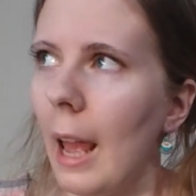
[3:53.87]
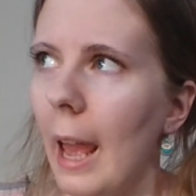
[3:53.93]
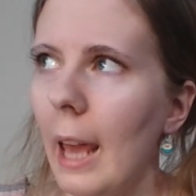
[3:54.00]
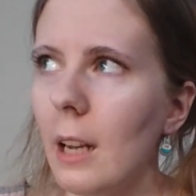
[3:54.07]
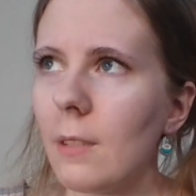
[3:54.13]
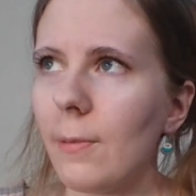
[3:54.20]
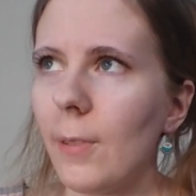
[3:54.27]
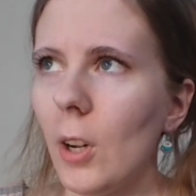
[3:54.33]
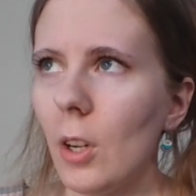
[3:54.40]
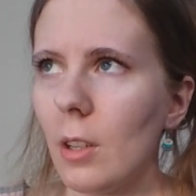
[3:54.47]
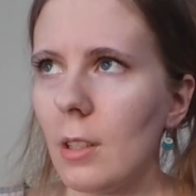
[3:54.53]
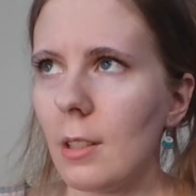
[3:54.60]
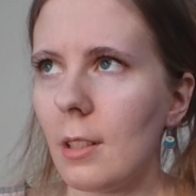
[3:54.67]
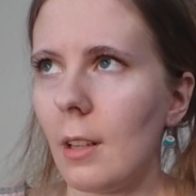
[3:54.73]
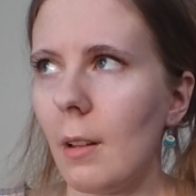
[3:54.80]
And as
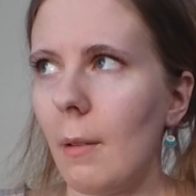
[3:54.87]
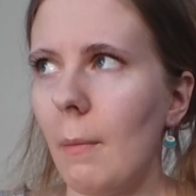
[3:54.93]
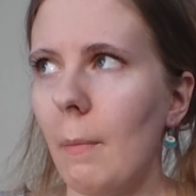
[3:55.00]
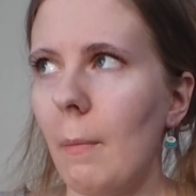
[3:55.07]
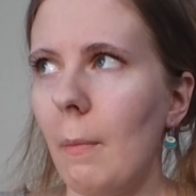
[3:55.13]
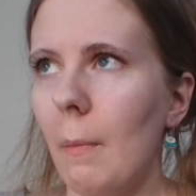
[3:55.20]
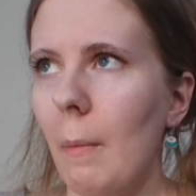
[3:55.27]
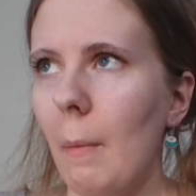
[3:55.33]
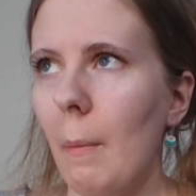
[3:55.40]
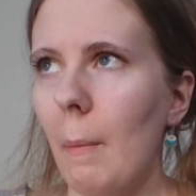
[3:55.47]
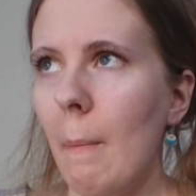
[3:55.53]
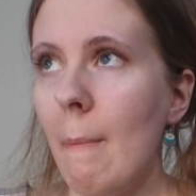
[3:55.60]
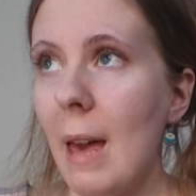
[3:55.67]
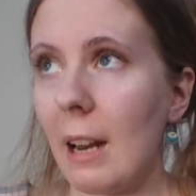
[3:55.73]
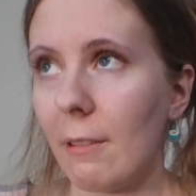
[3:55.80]
far as
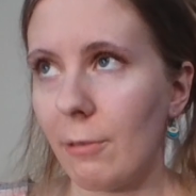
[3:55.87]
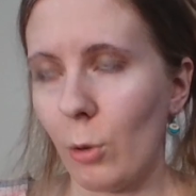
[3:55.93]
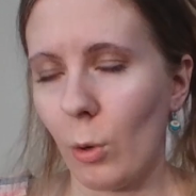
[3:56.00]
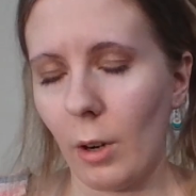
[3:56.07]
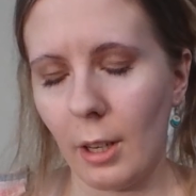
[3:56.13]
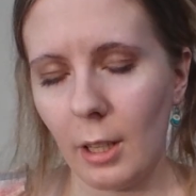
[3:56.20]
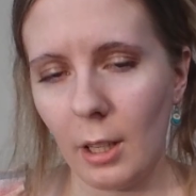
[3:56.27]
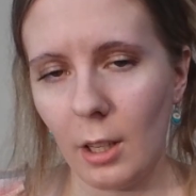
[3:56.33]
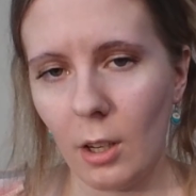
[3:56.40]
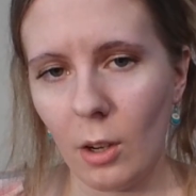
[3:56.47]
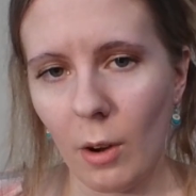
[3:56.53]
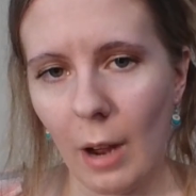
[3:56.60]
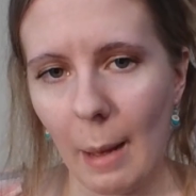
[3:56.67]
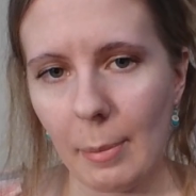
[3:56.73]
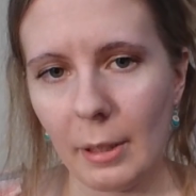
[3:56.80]
metaphor,
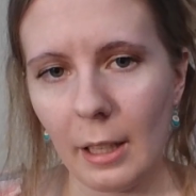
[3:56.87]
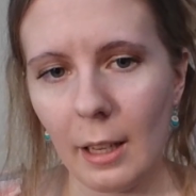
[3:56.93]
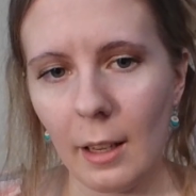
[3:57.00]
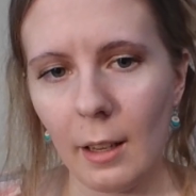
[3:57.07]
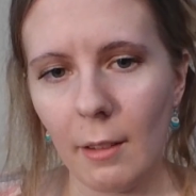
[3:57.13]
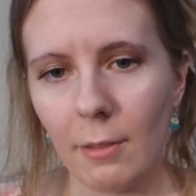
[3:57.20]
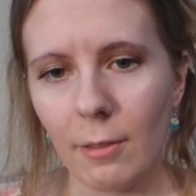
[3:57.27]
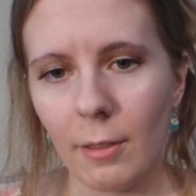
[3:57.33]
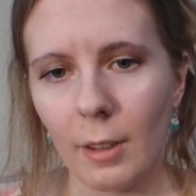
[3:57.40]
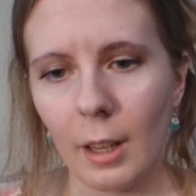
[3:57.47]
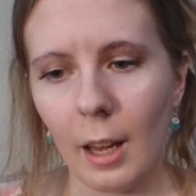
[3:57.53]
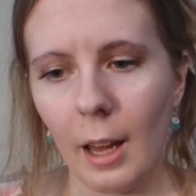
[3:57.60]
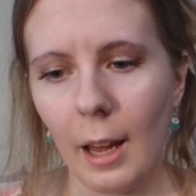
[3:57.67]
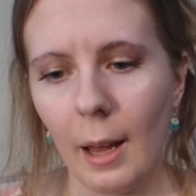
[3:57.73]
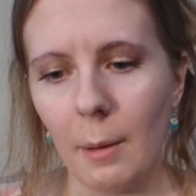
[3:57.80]
I believe
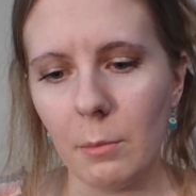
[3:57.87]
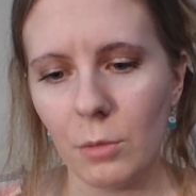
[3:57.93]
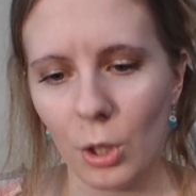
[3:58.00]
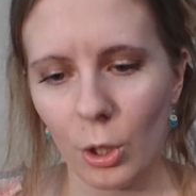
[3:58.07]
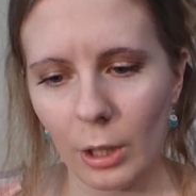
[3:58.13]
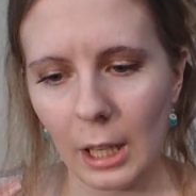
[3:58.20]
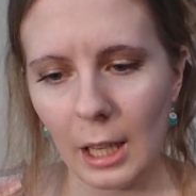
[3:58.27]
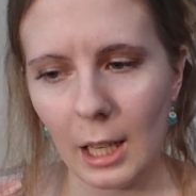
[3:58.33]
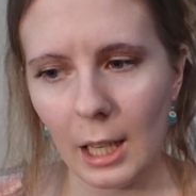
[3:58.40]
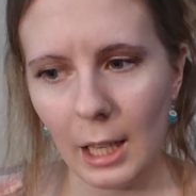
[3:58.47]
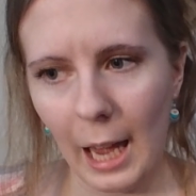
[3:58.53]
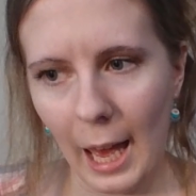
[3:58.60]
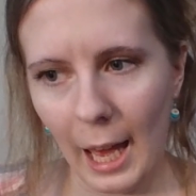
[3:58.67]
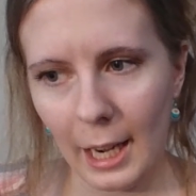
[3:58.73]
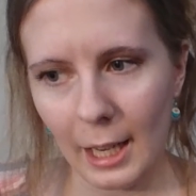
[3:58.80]

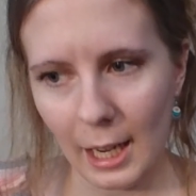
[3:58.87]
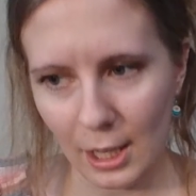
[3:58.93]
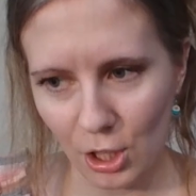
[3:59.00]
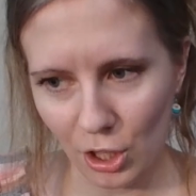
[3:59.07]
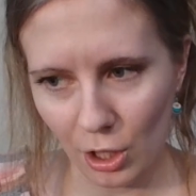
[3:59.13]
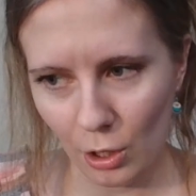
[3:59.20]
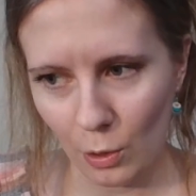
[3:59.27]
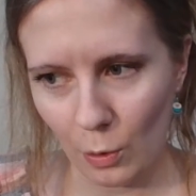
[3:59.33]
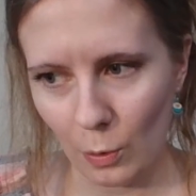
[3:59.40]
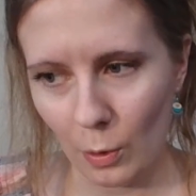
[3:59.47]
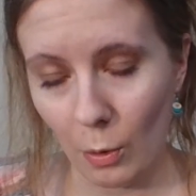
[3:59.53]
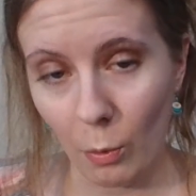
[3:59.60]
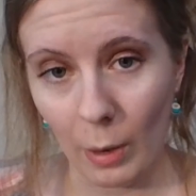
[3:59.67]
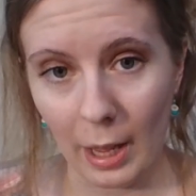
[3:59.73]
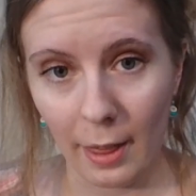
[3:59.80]
Tolkien had an issue
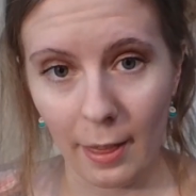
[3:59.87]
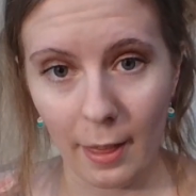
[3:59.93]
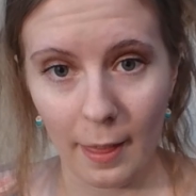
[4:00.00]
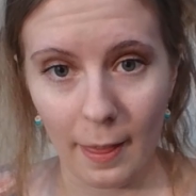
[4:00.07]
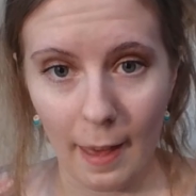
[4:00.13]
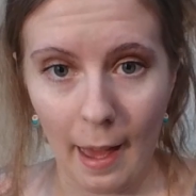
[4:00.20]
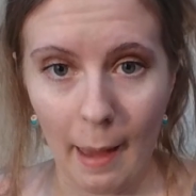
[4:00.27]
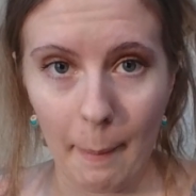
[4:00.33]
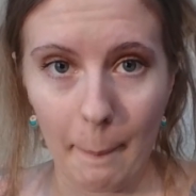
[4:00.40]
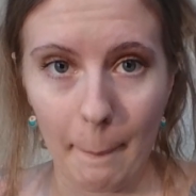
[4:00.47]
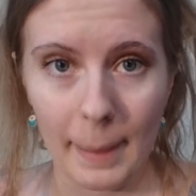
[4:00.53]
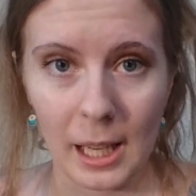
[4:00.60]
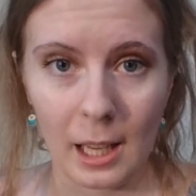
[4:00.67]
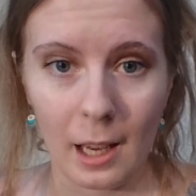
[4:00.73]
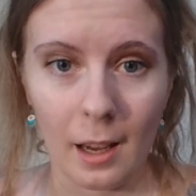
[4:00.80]
with them,
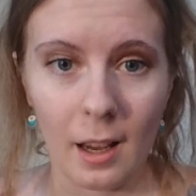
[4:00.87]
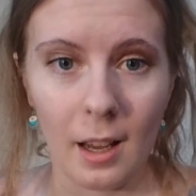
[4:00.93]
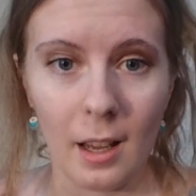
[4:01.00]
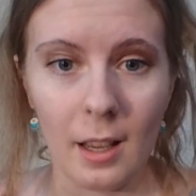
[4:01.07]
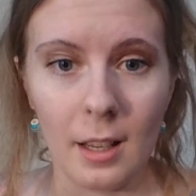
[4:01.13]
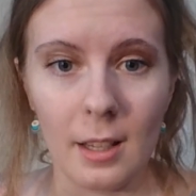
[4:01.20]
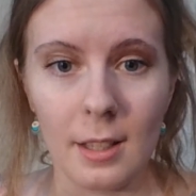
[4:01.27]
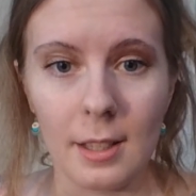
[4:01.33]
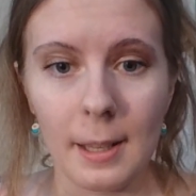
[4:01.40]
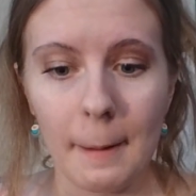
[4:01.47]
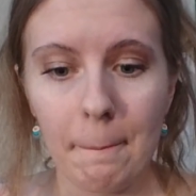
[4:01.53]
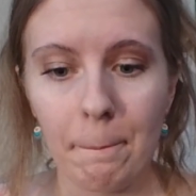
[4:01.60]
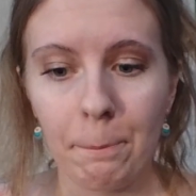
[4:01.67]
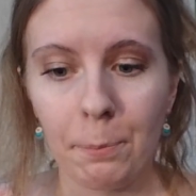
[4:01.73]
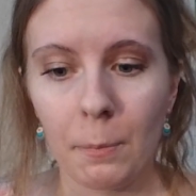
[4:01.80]
because
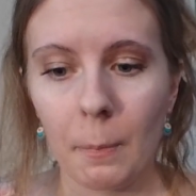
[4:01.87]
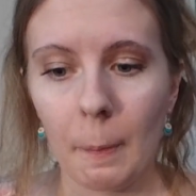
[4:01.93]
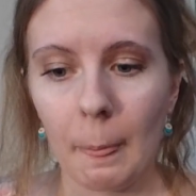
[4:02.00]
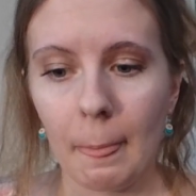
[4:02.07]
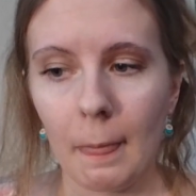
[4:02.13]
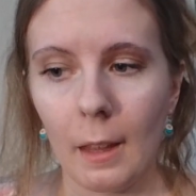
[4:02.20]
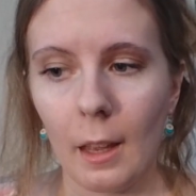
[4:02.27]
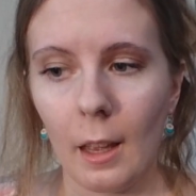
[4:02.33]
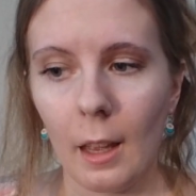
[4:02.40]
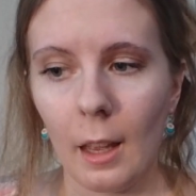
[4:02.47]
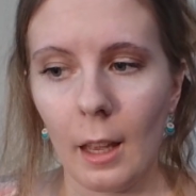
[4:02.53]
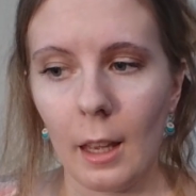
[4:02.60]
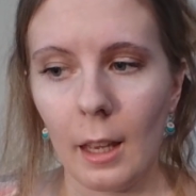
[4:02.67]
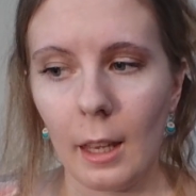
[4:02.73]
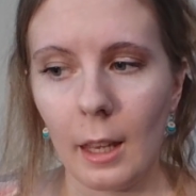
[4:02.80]

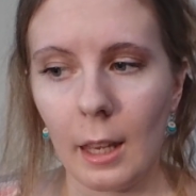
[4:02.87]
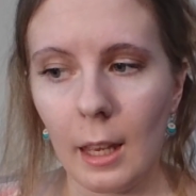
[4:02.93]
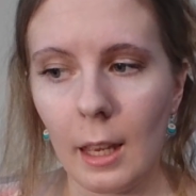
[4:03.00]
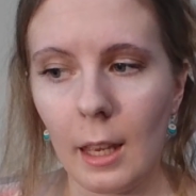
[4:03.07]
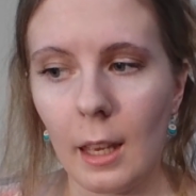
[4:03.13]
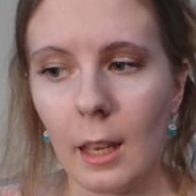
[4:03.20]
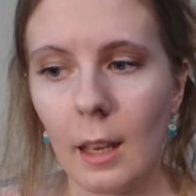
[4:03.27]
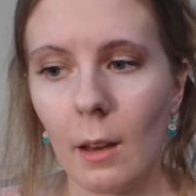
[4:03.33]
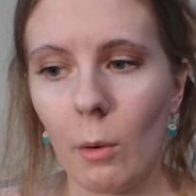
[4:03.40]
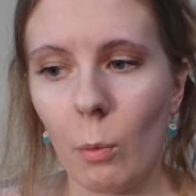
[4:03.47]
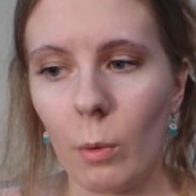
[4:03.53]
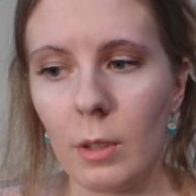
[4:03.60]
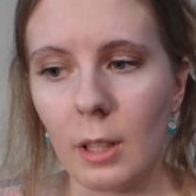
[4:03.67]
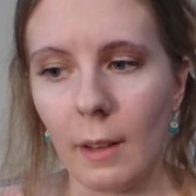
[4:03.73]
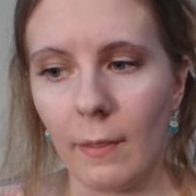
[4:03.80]
he
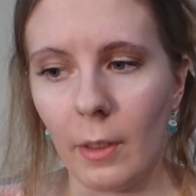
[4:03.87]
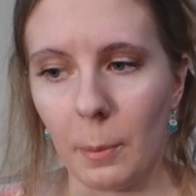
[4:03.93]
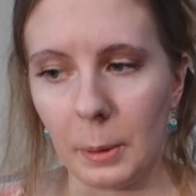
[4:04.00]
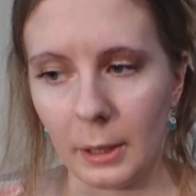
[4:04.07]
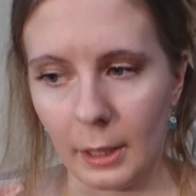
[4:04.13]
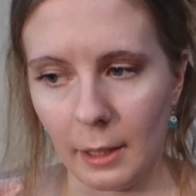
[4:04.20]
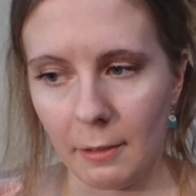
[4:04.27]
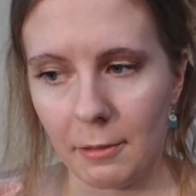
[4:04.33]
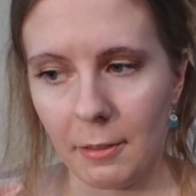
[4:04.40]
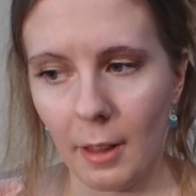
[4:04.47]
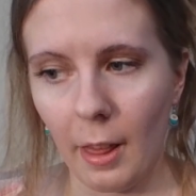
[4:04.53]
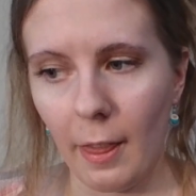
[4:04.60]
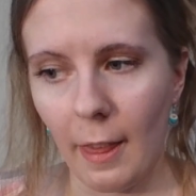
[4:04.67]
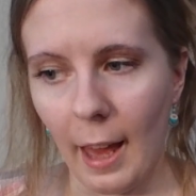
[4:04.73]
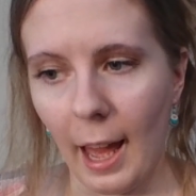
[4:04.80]
was of the belief
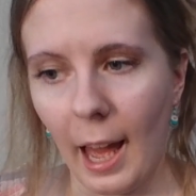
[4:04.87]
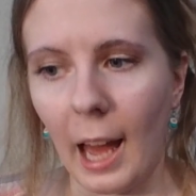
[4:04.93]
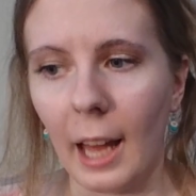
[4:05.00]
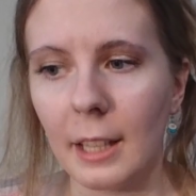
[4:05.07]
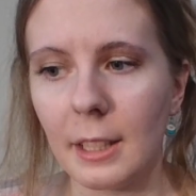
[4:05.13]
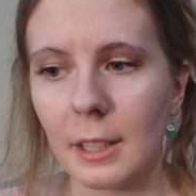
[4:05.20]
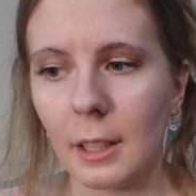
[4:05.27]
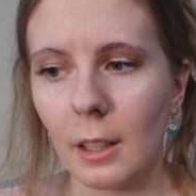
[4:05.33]
that